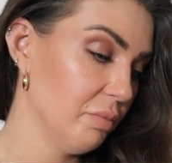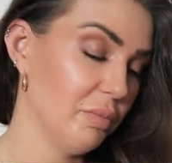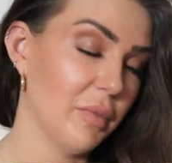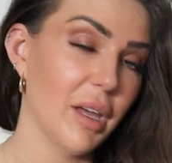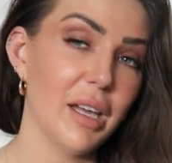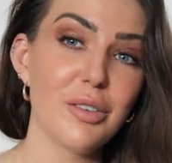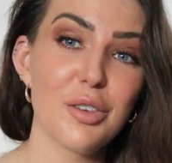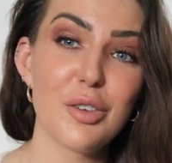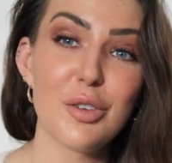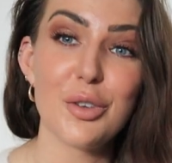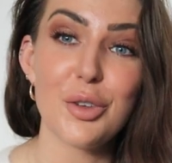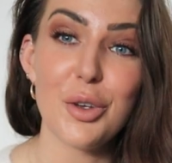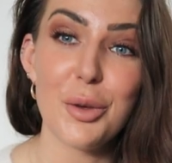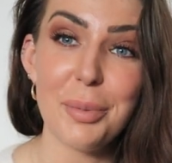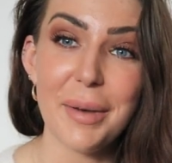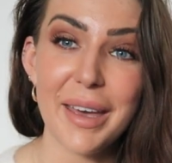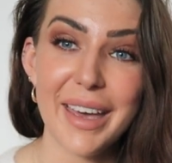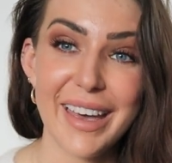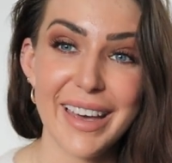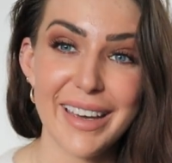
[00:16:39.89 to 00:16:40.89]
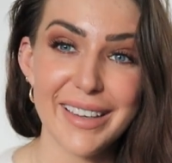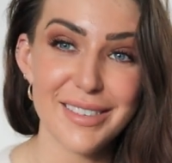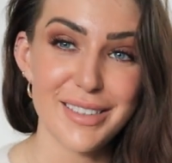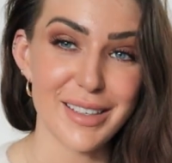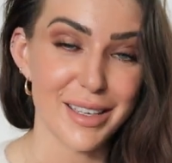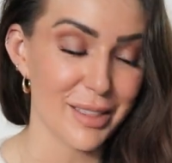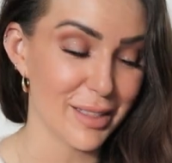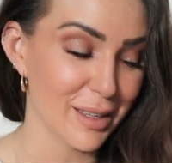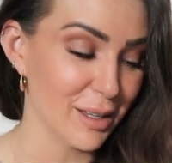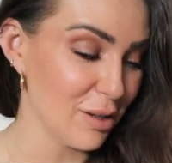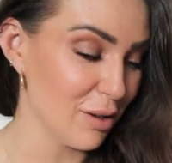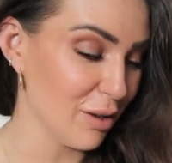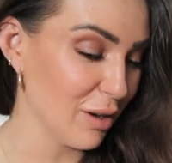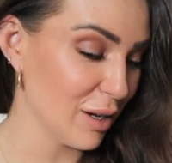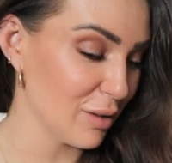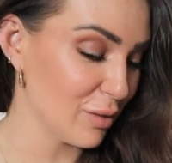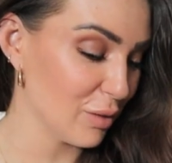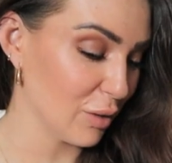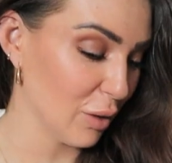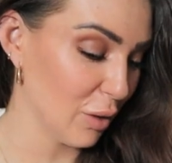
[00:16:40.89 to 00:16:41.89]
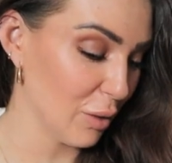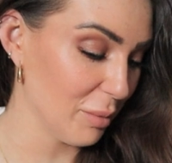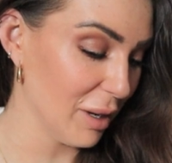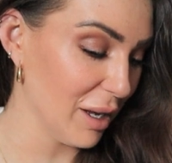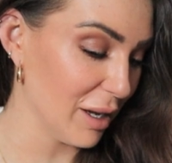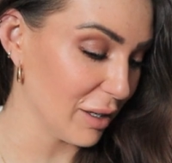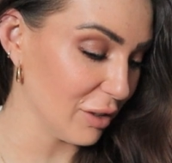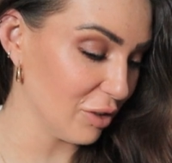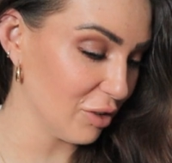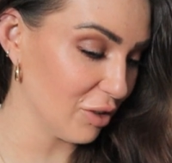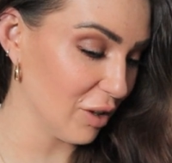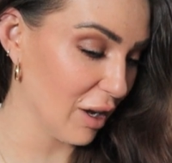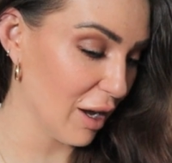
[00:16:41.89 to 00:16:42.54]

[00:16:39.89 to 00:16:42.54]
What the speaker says: That's super handy. Thank you guys so much.